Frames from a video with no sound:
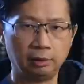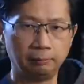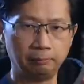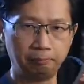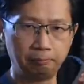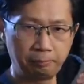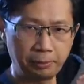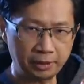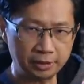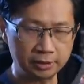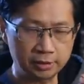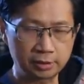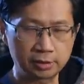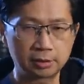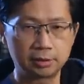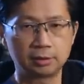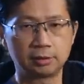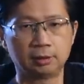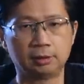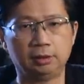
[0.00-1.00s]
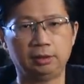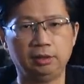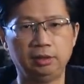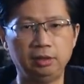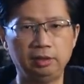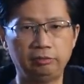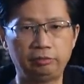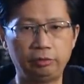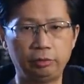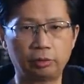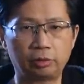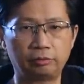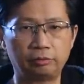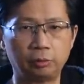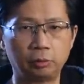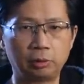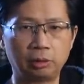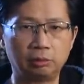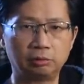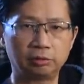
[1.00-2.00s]
But if you're a
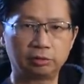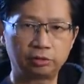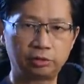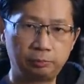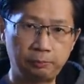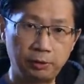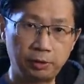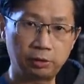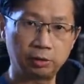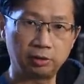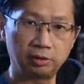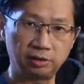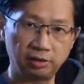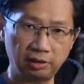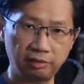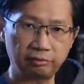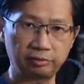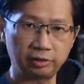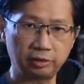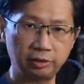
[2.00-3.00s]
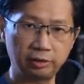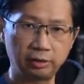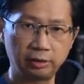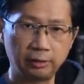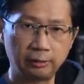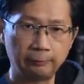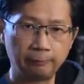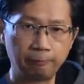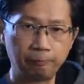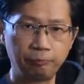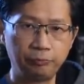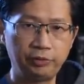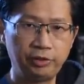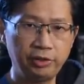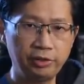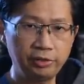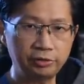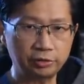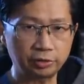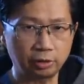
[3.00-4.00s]
Focal speaker lover,
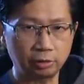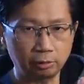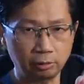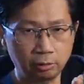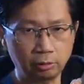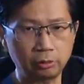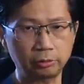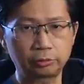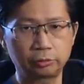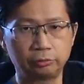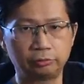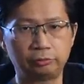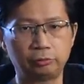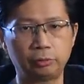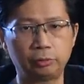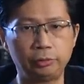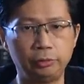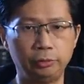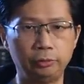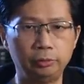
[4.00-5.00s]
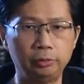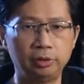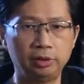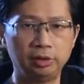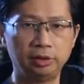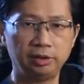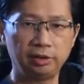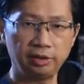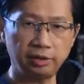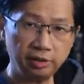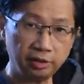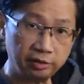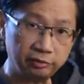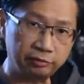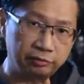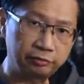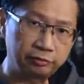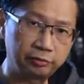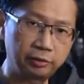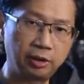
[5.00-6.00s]
these are also for you
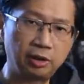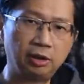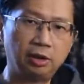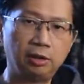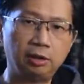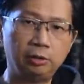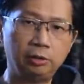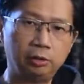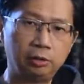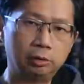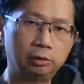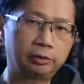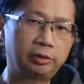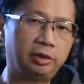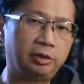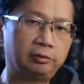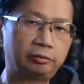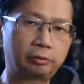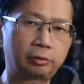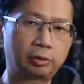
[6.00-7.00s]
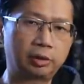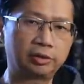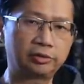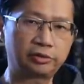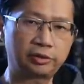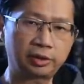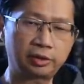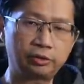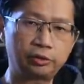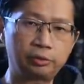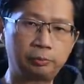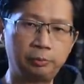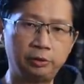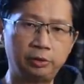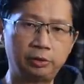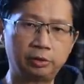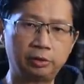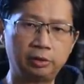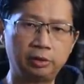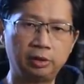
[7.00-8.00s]
if you're looking for a second
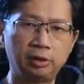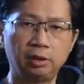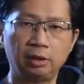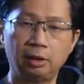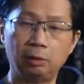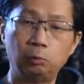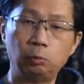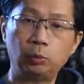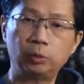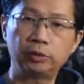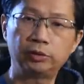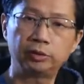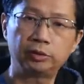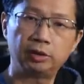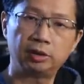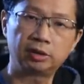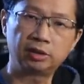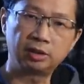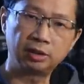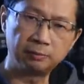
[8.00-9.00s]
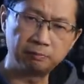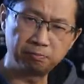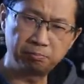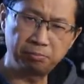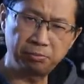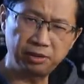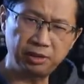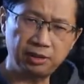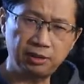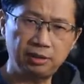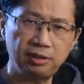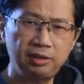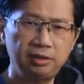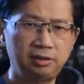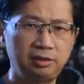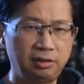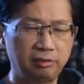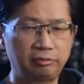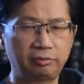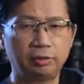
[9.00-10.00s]
speaker and wanted a completely
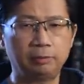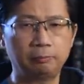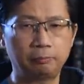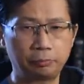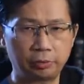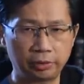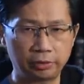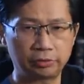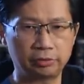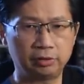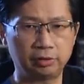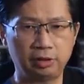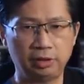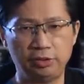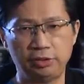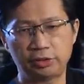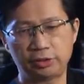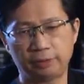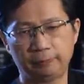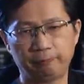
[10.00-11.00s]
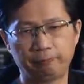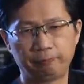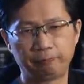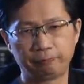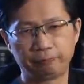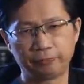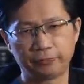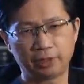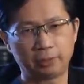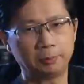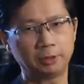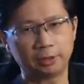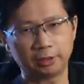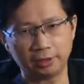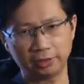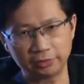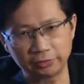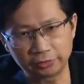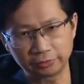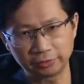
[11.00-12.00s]
different presentation. Come on
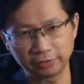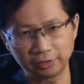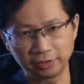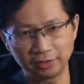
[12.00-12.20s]
guys,